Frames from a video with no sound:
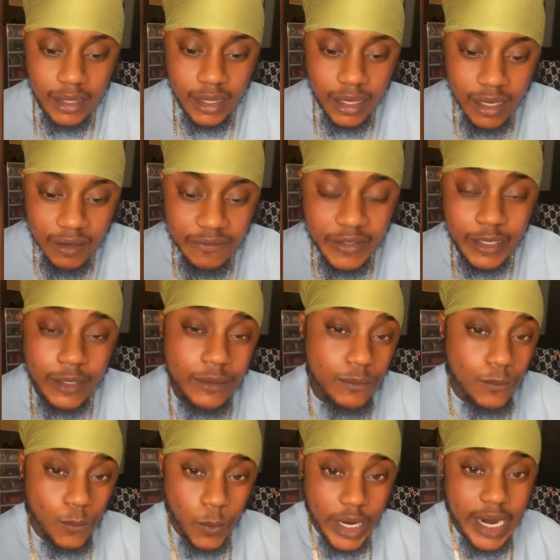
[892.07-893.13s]
of it
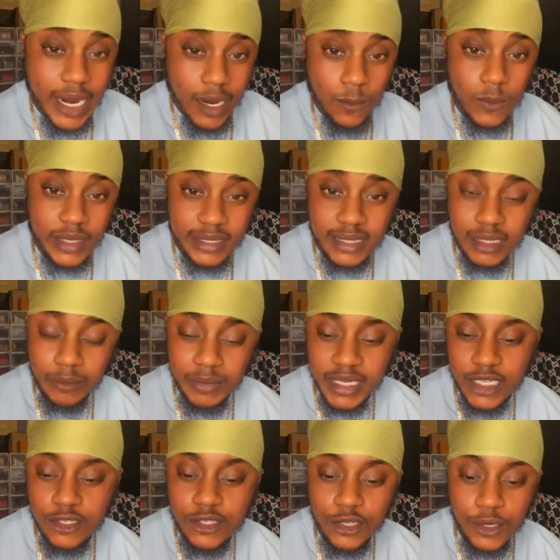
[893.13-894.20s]
where I wants to
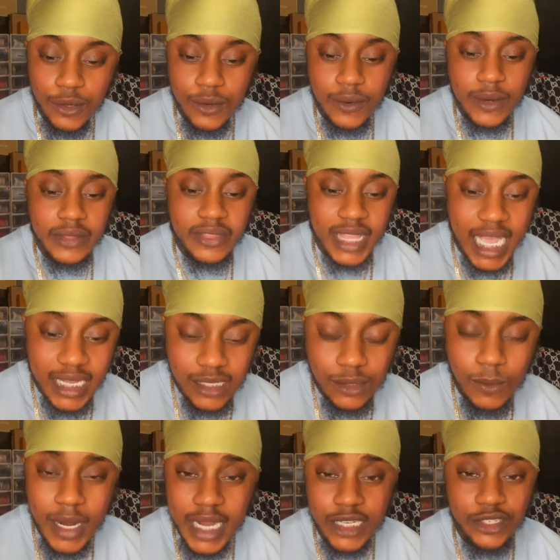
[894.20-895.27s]
be. So
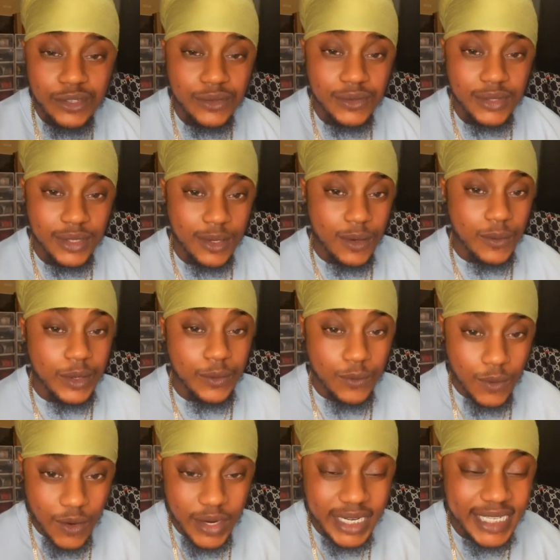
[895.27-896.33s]
that's why I choose to go with
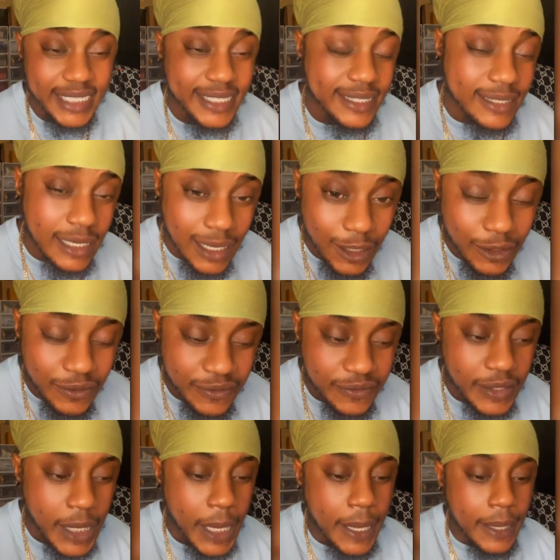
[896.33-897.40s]
rod
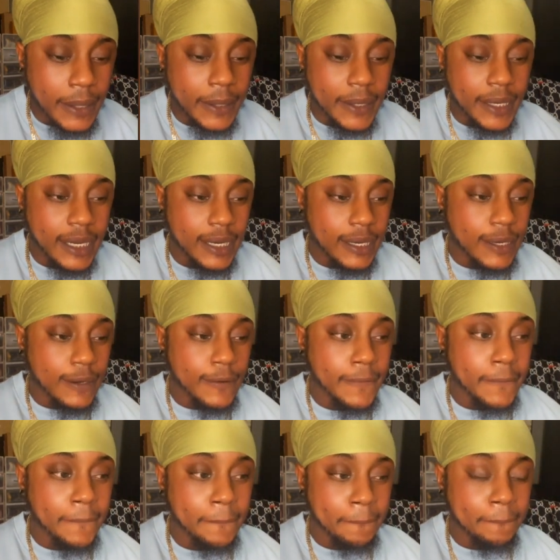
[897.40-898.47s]
itself.
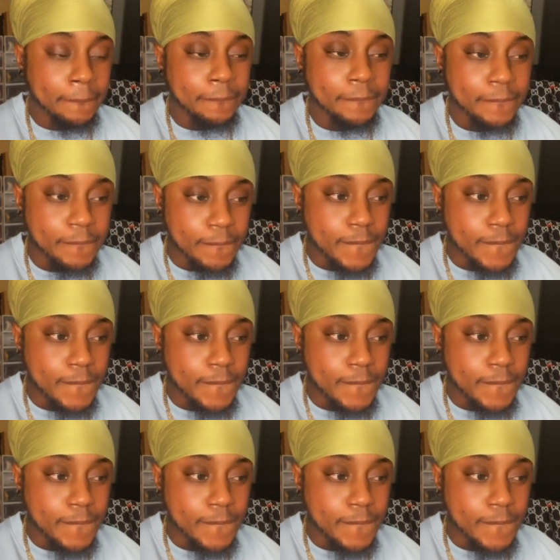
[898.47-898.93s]
Um,